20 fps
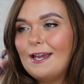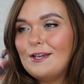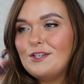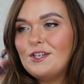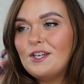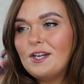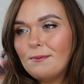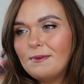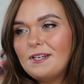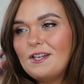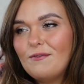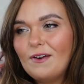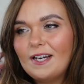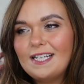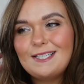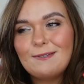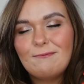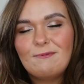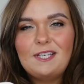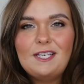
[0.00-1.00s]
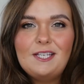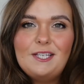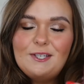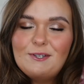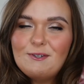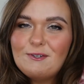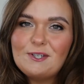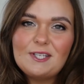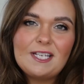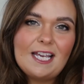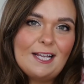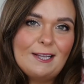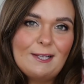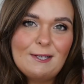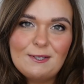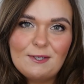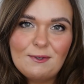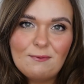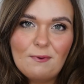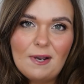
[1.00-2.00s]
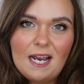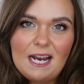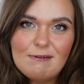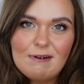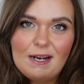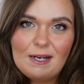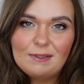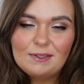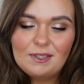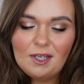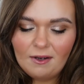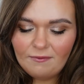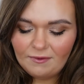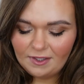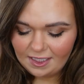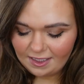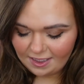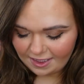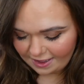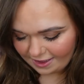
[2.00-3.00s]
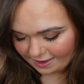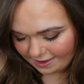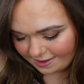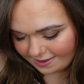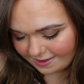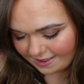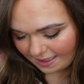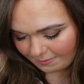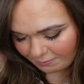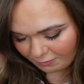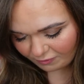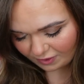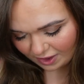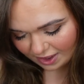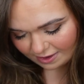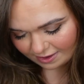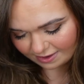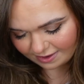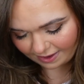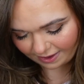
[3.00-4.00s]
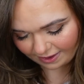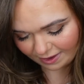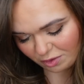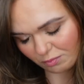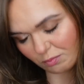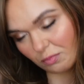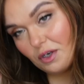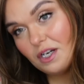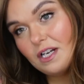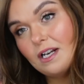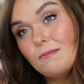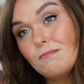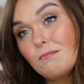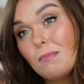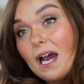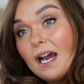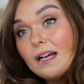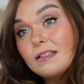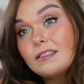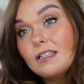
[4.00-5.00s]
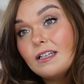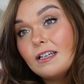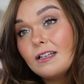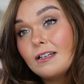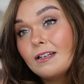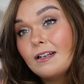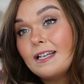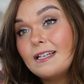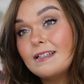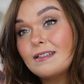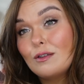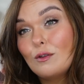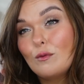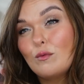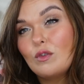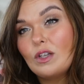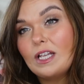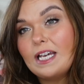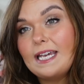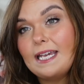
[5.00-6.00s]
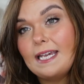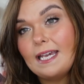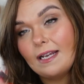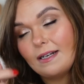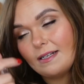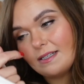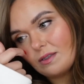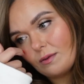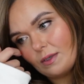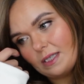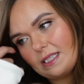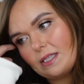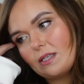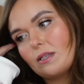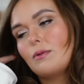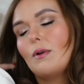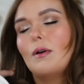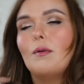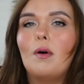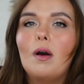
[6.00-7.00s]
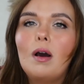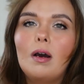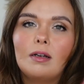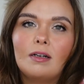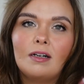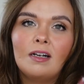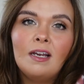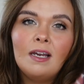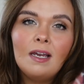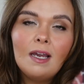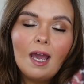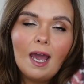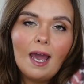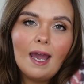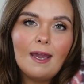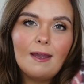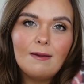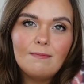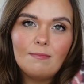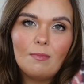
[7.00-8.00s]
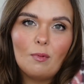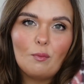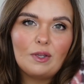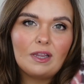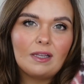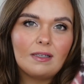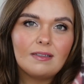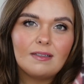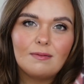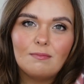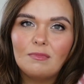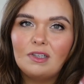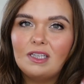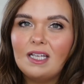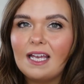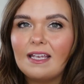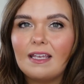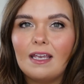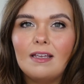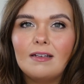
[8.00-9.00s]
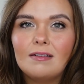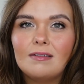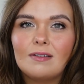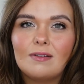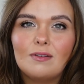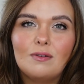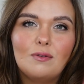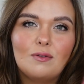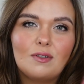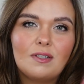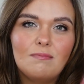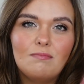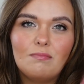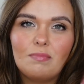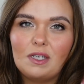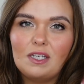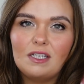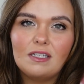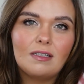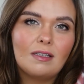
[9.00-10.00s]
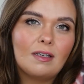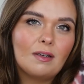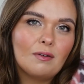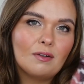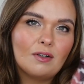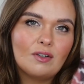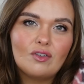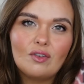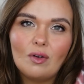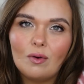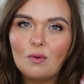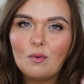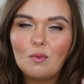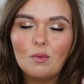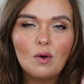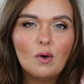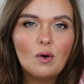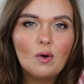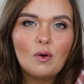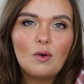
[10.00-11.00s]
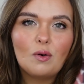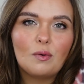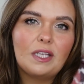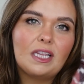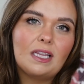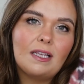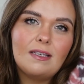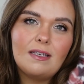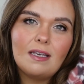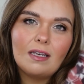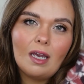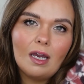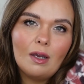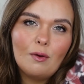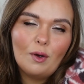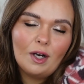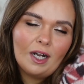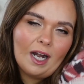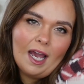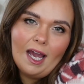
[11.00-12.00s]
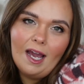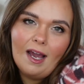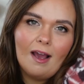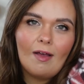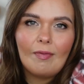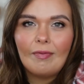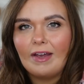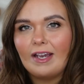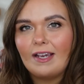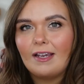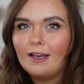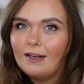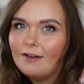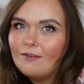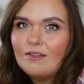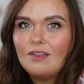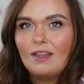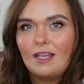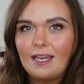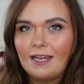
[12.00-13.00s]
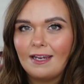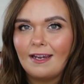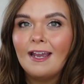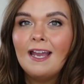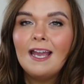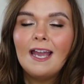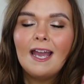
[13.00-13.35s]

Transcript: you know when you find something that you'll just get loads of wear out of and I think at this time of year this kind of print and pattern is lovely and it's great to throw on um, with like some leggings or some boots and go on a dog walk with like your coat and a hat and that kind of thing